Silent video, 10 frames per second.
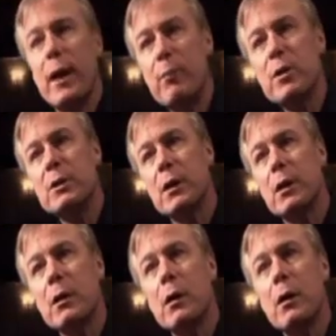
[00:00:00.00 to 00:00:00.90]
happens
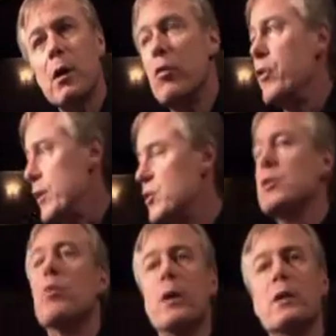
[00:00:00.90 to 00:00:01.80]
here. This
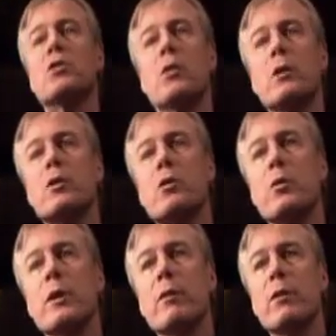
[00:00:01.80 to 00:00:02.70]
is what this orchestra
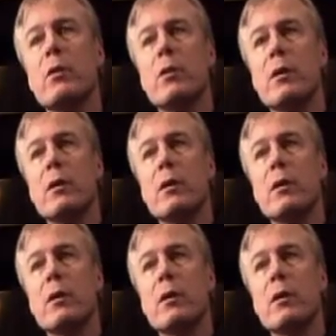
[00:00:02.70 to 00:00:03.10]
will give you.